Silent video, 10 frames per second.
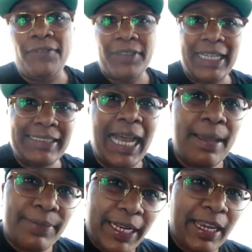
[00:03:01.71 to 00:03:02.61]
at that
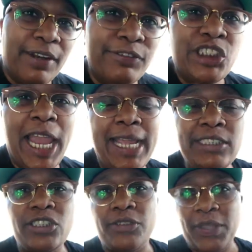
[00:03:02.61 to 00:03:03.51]
time, then I could have
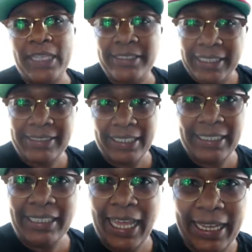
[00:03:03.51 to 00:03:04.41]
changed the things I
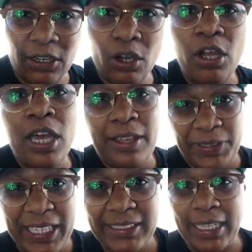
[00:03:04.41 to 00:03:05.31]
didn't like,
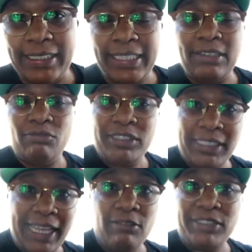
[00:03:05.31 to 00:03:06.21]
things I didn't
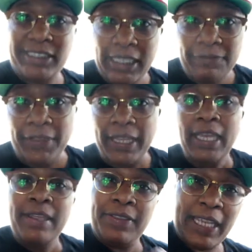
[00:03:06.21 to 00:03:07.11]
like receiving,
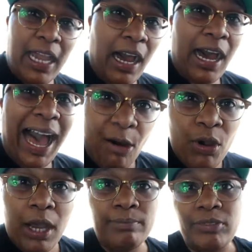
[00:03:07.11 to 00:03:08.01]
the uh,
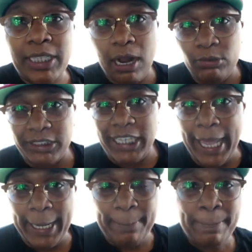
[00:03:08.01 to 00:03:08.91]
outcomes that I was
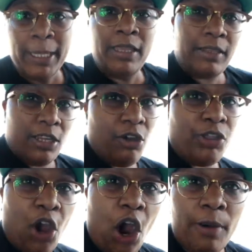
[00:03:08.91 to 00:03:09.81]
getting you know,
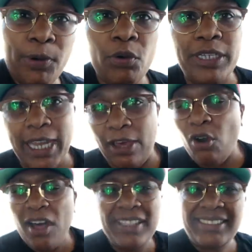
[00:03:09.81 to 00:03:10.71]
the car broken down,
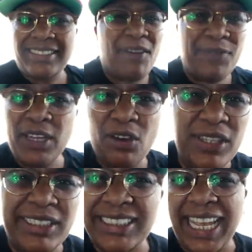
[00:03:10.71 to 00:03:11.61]
all this stuff, you know,
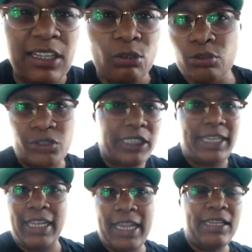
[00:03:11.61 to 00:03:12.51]
this cycles
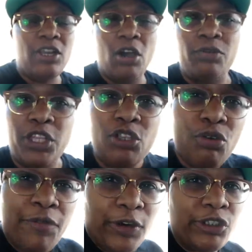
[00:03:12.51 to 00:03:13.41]
and, and, you know, the
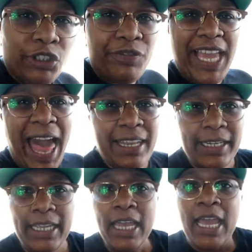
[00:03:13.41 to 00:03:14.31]
universe, your
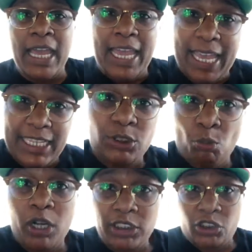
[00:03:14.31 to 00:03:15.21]
reality
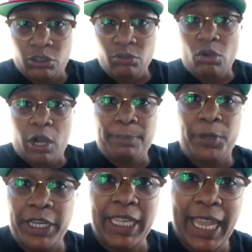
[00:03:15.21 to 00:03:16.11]
is what you are
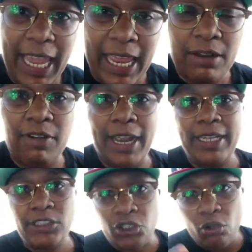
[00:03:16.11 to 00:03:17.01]
putting in,
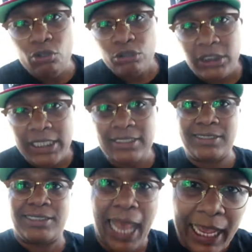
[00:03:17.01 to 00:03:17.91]
right? So you see
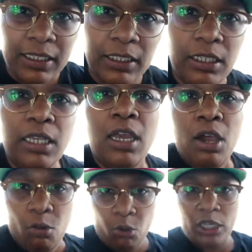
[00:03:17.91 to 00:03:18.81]
exactly
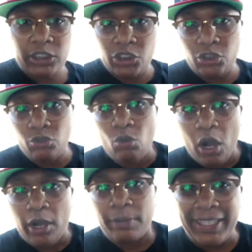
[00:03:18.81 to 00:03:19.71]
what you
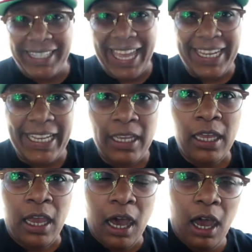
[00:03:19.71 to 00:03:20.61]
are getting
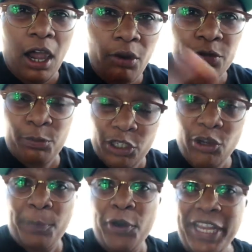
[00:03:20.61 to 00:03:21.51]
uh, uh, what
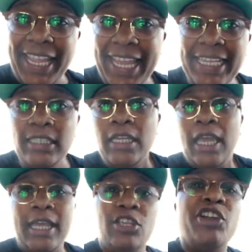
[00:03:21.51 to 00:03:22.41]
you're putting in,
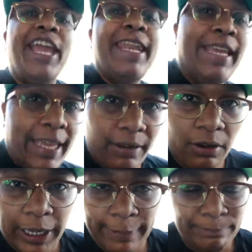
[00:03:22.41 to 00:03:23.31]
you're getting it,
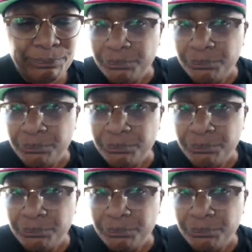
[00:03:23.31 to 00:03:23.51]
okay?